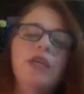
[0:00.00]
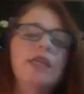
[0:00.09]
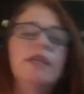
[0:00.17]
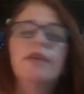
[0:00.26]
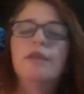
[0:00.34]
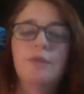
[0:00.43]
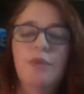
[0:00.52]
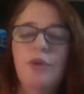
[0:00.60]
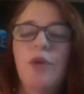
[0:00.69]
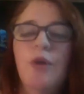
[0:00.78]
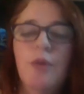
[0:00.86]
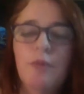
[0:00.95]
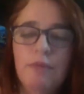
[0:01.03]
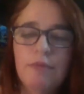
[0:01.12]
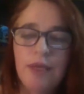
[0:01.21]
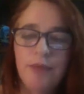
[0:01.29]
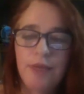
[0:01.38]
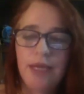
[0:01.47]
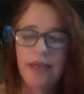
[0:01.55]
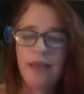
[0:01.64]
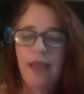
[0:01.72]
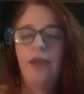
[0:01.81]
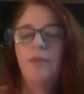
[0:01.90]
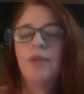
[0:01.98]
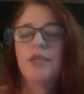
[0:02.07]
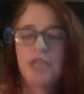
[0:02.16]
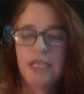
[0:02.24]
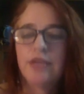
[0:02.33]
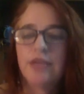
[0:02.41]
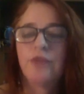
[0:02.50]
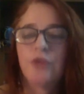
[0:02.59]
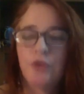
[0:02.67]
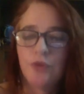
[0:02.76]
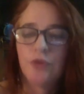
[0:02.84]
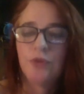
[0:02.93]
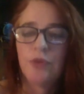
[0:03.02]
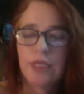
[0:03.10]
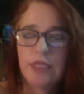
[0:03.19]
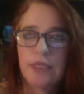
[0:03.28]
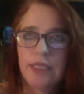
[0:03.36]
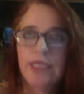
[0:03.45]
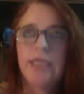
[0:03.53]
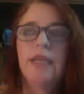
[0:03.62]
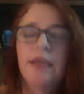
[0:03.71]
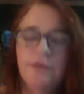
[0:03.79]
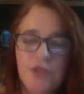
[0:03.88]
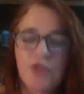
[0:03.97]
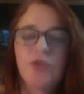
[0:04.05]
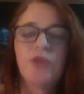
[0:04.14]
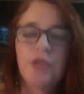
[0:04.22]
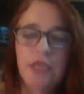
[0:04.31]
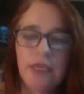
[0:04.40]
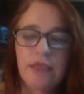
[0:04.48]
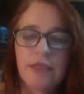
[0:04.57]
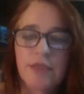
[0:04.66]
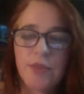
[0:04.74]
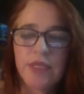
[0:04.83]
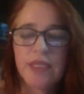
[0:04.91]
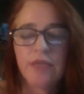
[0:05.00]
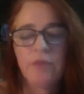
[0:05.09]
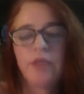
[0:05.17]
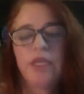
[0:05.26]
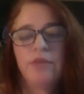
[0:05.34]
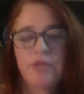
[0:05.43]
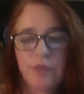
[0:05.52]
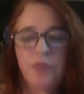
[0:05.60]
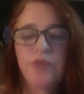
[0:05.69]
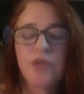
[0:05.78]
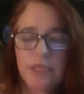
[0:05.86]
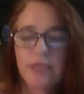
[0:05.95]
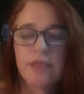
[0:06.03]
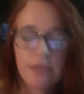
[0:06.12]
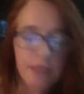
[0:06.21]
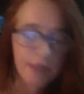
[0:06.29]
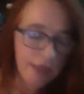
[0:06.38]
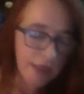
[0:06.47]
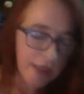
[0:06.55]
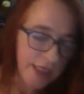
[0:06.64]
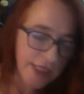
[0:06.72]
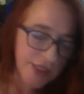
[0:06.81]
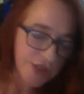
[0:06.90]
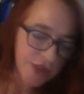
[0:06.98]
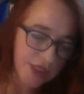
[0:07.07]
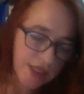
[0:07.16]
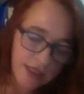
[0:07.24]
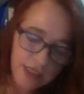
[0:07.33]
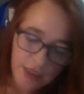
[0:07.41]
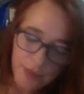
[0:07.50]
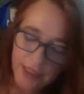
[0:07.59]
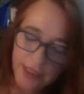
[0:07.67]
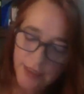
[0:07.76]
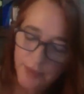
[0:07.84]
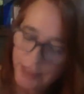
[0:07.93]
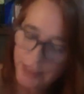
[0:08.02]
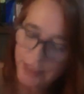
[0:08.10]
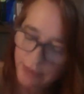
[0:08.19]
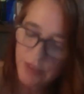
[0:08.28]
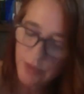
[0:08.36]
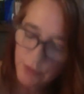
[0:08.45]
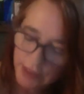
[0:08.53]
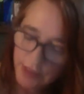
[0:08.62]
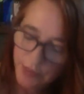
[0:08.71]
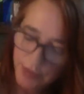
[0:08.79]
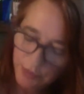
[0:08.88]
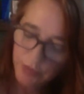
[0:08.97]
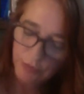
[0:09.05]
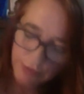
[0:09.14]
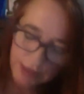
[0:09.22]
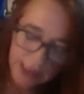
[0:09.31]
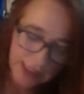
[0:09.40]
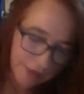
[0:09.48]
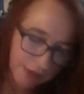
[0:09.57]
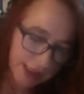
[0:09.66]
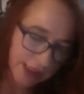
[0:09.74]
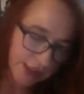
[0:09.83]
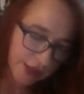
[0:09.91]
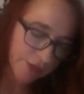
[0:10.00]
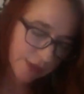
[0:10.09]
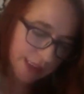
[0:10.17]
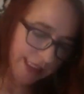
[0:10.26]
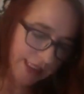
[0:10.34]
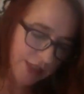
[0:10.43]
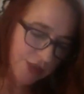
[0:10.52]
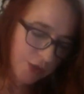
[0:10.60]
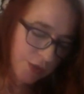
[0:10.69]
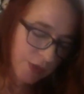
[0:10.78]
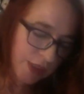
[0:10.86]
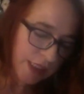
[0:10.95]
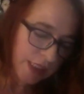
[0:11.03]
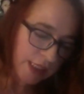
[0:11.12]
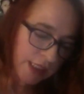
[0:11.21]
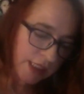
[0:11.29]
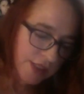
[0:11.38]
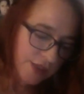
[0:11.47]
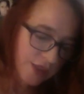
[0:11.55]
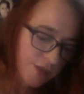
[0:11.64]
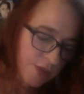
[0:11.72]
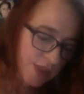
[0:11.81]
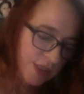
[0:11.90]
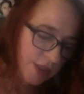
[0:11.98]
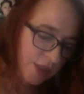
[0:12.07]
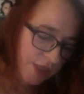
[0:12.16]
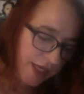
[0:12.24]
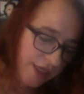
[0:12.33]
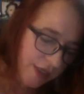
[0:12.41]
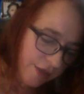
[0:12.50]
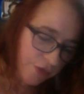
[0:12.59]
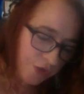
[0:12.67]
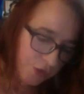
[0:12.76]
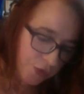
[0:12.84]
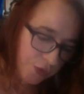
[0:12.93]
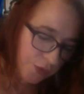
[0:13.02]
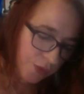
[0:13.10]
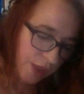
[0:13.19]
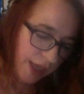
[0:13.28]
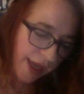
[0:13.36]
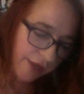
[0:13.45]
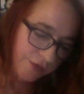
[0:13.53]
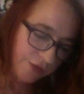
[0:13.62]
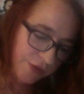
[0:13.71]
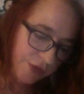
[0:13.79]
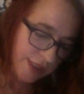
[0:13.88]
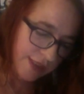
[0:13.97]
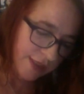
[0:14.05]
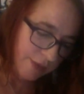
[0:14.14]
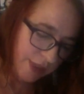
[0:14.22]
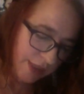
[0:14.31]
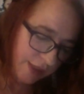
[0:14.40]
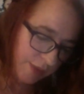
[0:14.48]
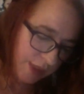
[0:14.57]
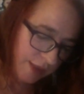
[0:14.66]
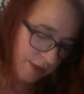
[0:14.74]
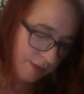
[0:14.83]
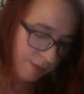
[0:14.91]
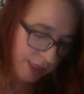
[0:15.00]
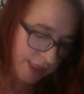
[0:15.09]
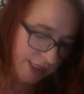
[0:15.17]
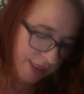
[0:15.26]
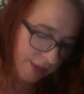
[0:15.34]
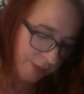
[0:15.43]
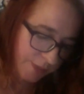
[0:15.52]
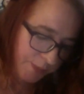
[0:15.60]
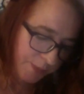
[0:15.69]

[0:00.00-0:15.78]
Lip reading: long poem about how much he never knew that he loved certain things, but then when he was imprisoned, he started to think about them. And that was one that people really, really could relate to. So this one's called I Never Knew, after Nazım Hikmet by Tim.